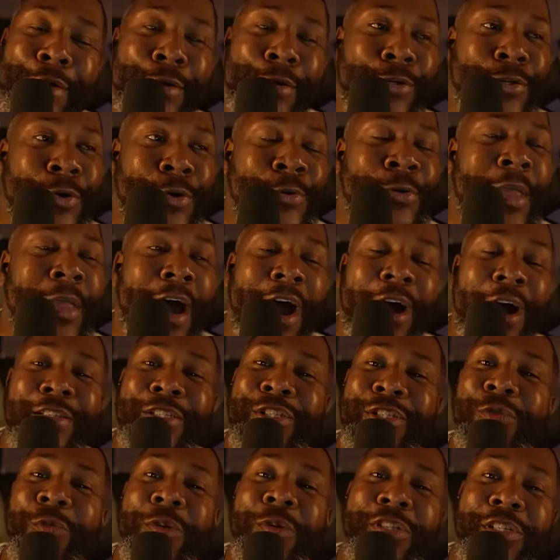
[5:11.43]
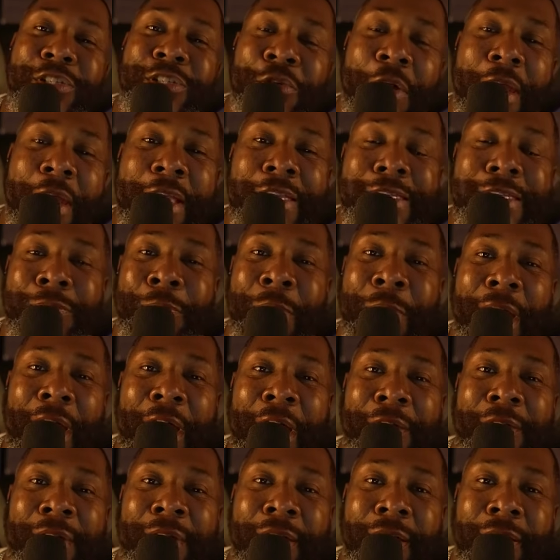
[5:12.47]
Do y'all see what's
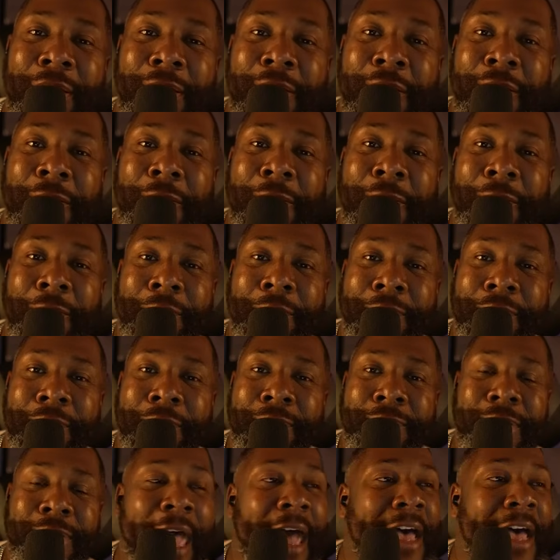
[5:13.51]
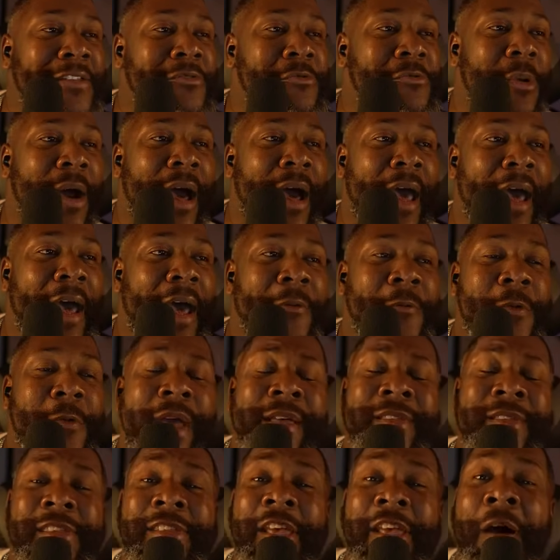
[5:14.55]
transpiring? That's why
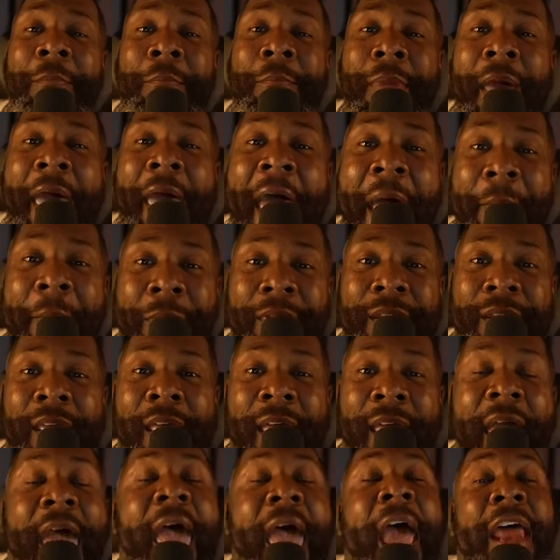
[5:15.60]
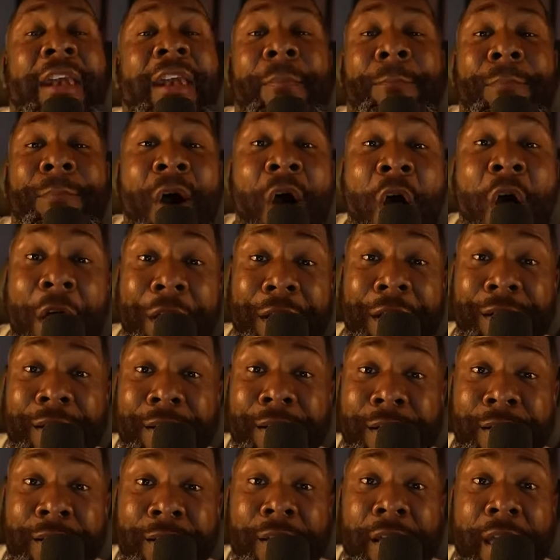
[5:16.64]
when something happened at the border,
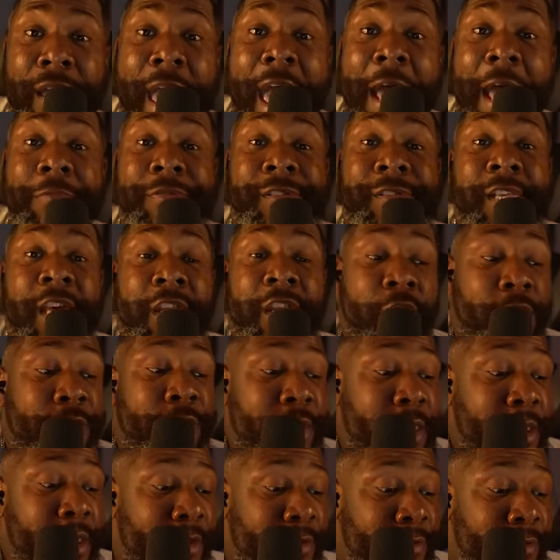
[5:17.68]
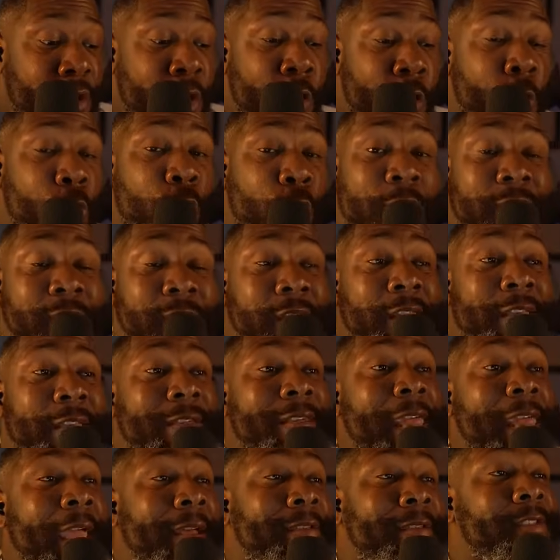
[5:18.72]
I'm sitting over here whistling
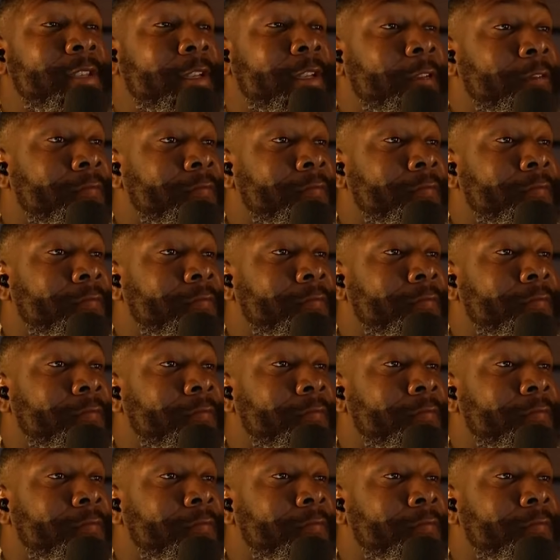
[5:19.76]
Dixie.